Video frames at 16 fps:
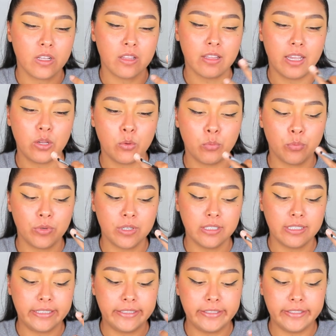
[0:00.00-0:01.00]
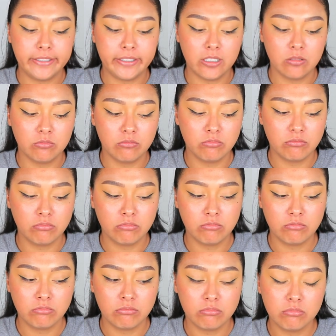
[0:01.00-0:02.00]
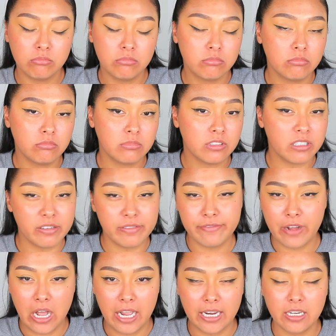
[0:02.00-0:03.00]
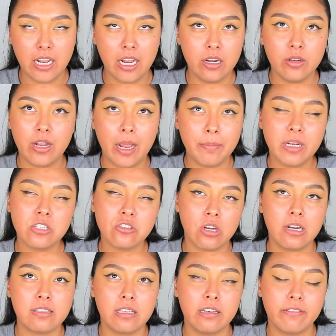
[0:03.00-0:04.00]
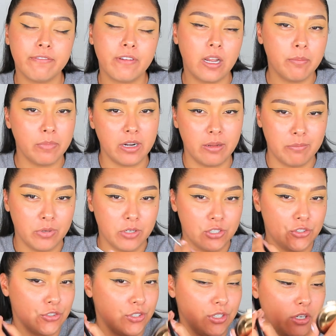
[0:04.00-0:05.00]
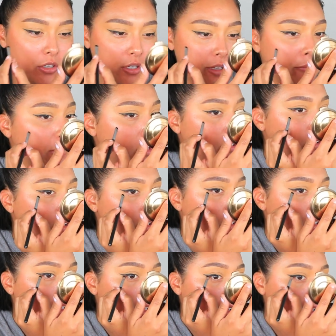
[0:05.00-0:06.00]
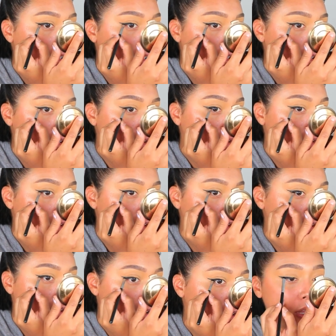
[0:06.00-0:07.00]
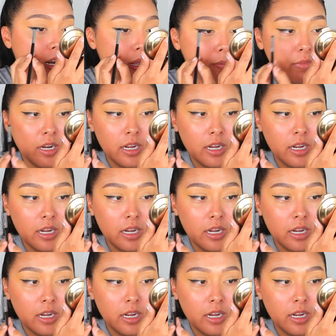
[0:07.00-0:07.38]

like really defined. I'm not trying to say defined, but I'm pretty sure y'all get me. But I'm